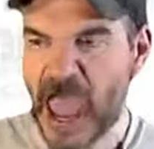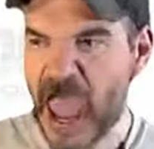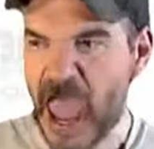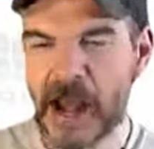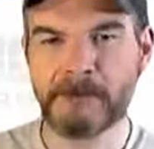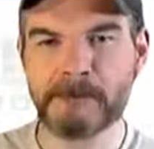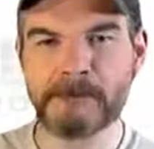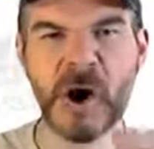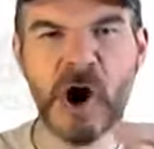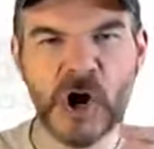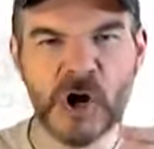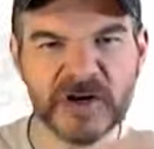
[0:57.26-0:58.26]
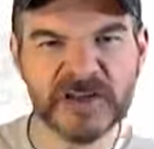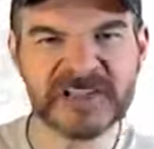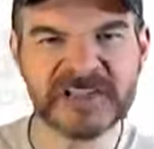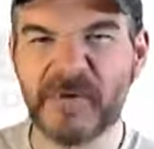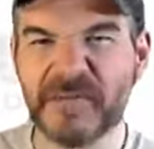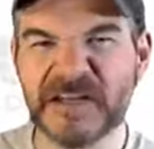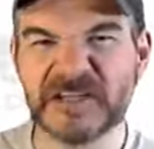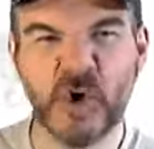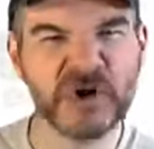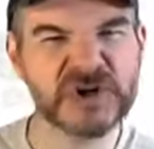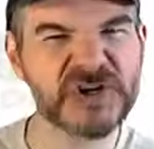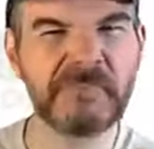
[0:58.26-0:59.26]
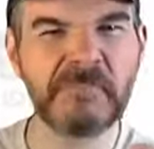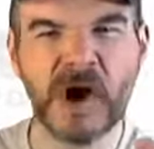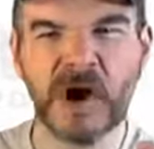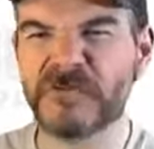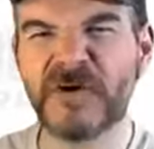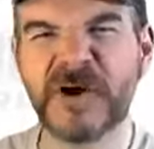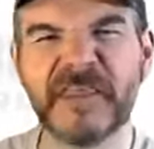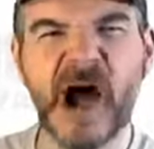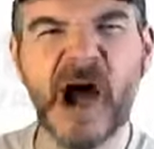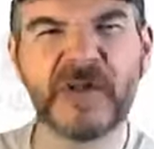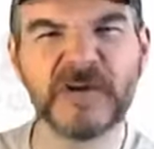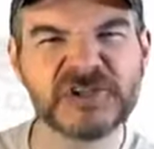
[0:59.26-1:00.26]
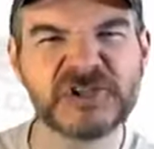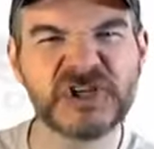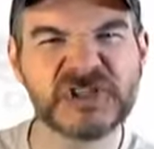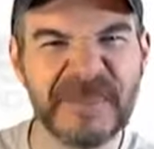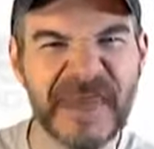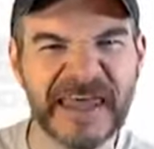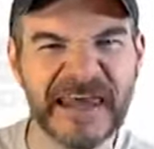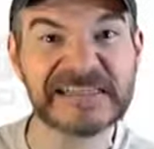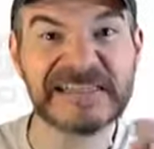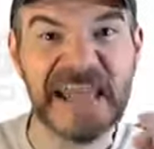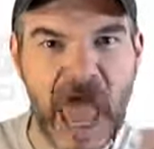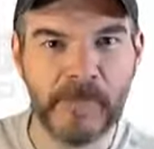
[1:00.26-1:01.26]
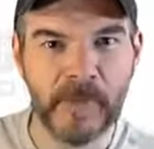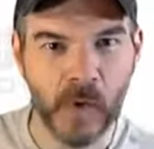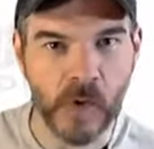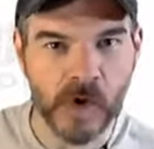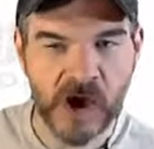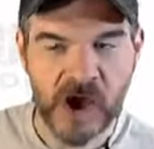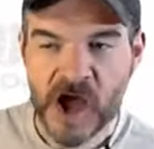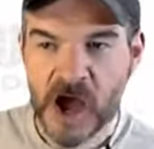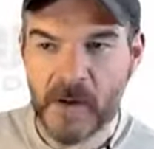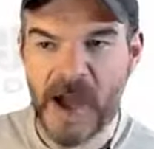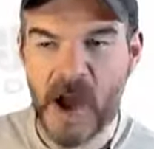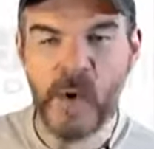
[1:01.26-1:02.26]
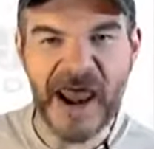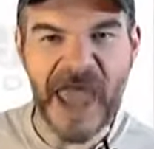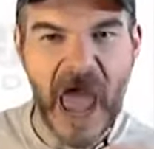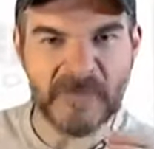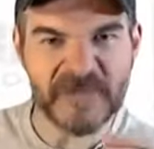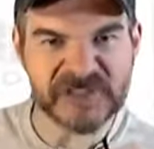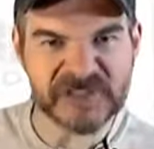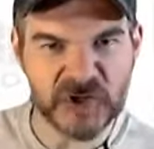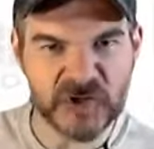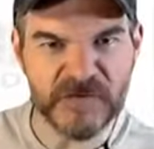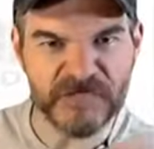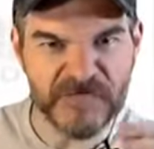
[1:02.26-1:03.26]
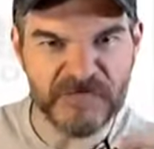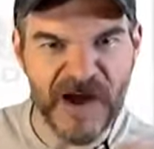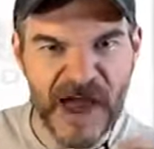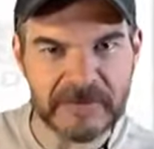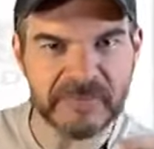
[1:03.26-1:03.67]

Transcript: and murdered, some of them tortured and murdered in front of the others just to make an example about what happens to you if you fight